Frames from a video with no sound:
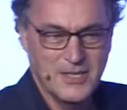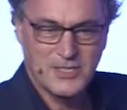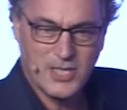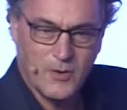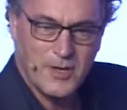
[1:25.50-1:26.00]

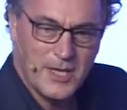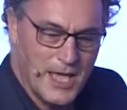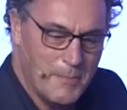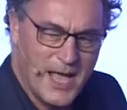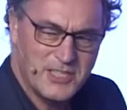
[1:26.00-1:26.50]
So
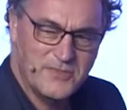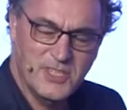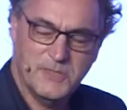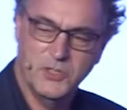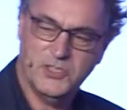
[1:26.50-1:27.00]
imagine
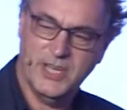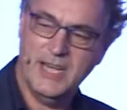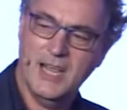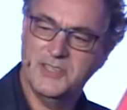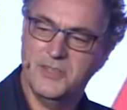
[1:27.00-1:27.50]
this
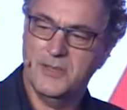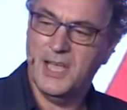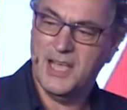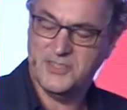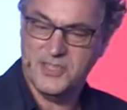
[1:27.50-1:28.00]
machine has, a,
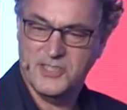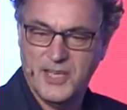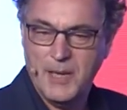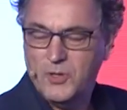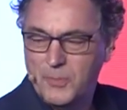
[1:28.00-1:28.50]
has the
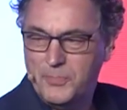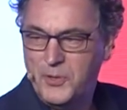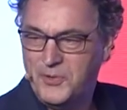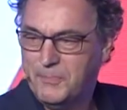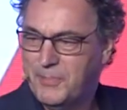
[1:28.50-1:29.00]
same
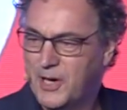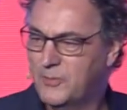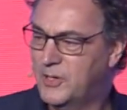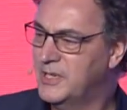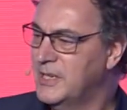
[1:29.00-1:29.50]
computing
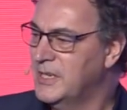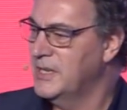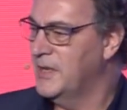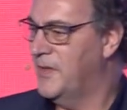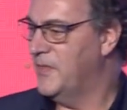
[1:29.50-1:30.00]
power
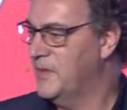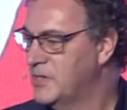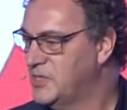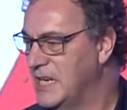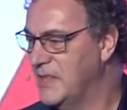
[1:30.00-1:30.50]
than the
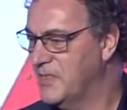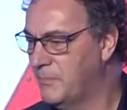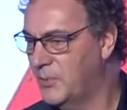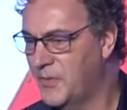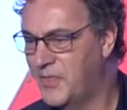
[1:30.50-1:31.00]
machine that
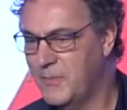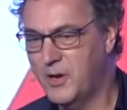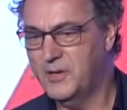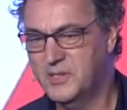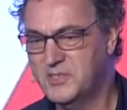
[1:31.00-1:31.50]
brought the
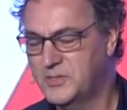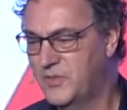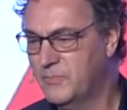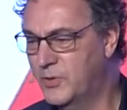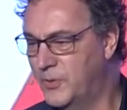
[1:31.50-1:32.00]
Americans to
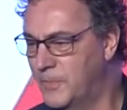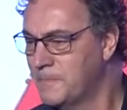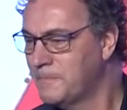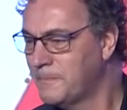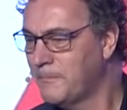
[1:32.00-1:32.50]
the moon,
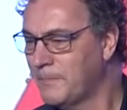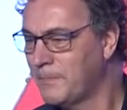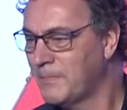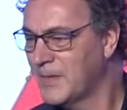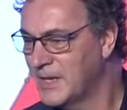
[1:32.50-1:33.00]

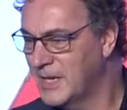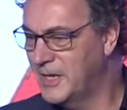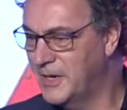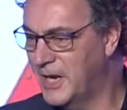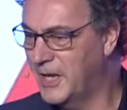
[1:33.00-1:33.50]

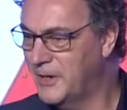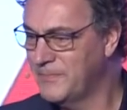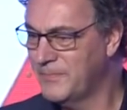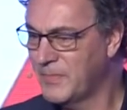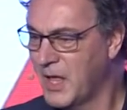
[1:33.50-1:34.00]
here and here.
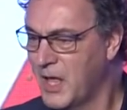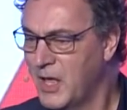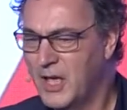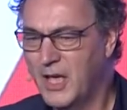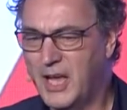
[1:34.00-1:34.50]

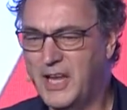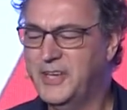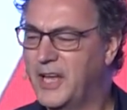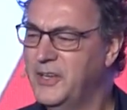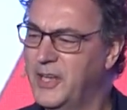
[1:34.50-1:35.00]
In
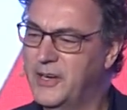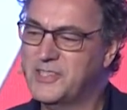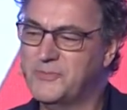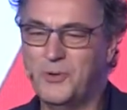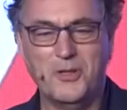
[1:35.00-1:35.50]
ten
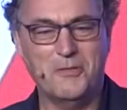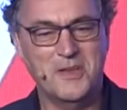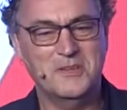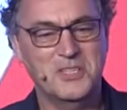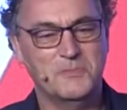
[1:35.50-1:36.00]
years, what do you
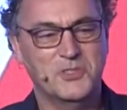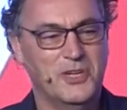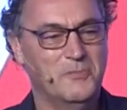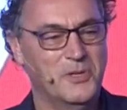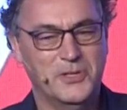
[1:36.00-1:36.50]
think this
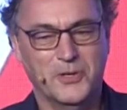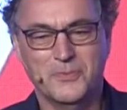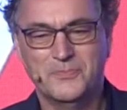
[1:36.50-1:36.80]
machine will do?